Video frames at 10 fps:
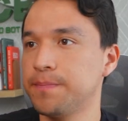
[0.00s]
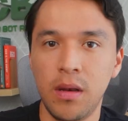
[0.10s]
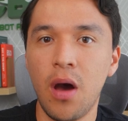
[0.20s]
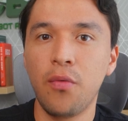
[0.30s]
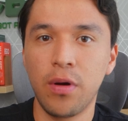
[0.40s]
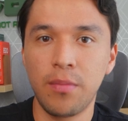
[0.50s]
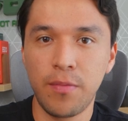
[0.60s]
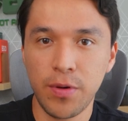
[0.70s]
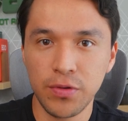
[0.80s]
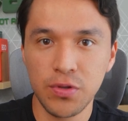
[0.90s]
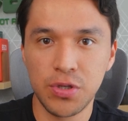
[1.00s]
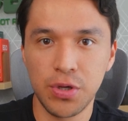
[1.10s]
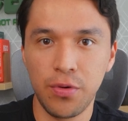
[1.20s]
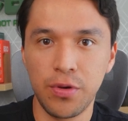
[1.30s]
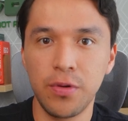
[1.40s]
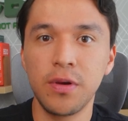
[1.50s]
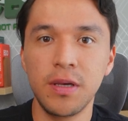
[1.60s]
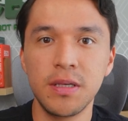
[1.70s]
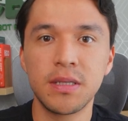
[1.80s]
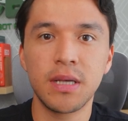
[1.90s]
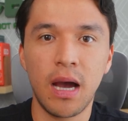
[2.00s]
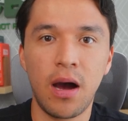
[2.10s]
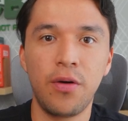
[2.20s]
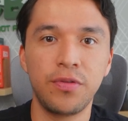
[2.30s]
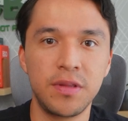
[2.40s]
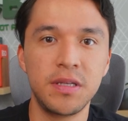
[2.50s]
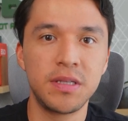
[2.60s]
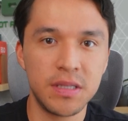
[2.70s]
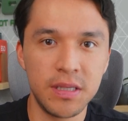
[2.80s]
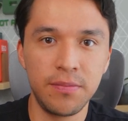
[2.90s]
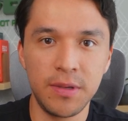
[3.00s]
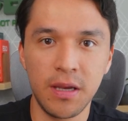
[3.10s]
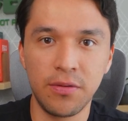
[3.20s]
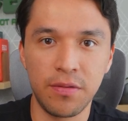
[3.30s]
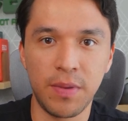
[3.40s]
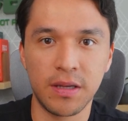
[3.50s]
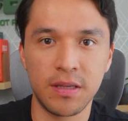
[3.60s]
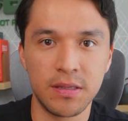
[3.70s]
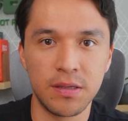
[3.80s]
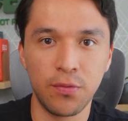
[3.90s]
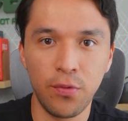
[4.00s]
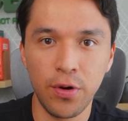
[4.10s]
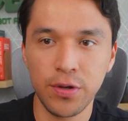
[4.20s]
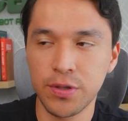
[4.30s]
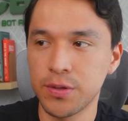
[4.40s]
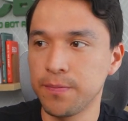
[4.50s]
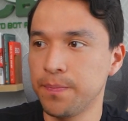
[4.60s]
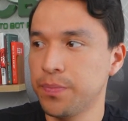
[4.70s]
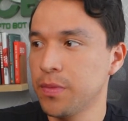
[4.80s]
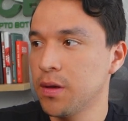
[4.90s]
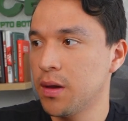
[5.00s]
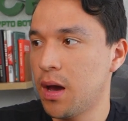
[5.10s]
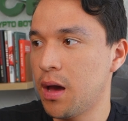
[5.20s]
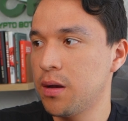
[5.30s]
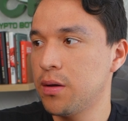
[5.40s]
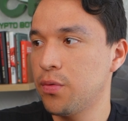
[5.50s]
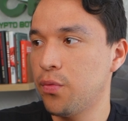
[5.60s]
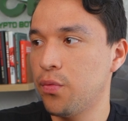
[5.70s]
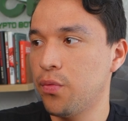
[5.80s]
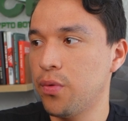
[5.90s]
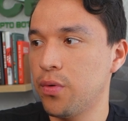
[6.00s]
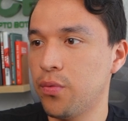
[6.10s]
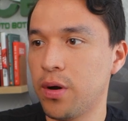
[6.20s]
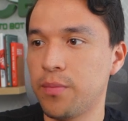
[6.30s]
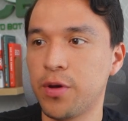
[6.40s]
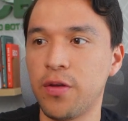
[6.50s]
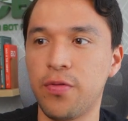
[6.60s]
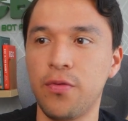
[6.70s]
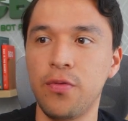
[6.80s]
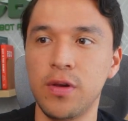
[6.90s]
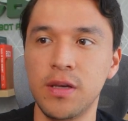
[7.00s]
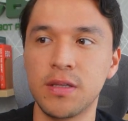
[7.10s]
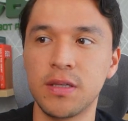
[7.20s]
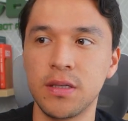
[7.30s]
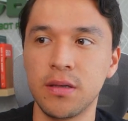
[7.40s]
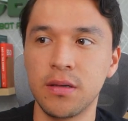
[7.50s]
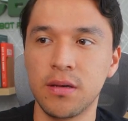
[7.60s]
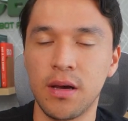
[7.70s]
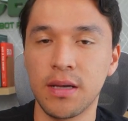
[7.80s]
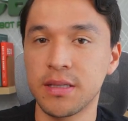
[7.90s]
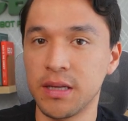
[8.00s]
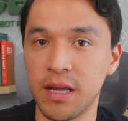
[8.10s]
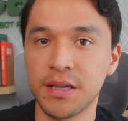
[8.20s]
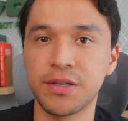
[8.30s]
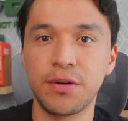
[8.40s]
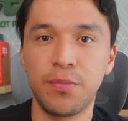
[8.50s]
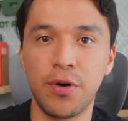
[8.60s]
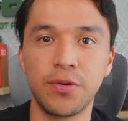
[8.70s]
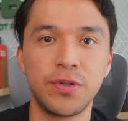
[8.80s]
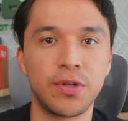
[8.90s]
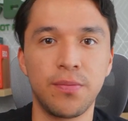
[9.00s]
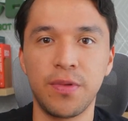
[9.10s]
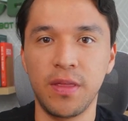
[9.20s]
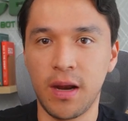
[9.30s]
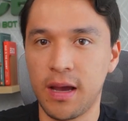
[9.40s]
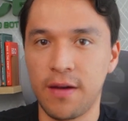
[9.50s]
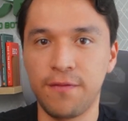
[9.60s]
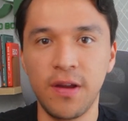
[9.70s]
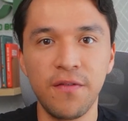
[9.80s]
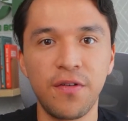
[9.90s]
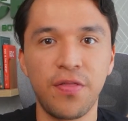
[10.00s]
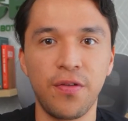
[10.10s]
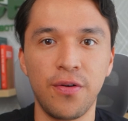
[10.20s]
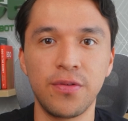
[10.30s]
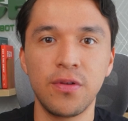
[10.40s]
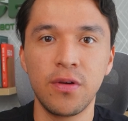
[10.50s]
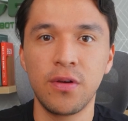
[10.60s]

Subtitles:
Now, what I'm about to show you is how this CBA Grid Backtester works. And what I'm gonna do is, as an extra bonus, something that I have never done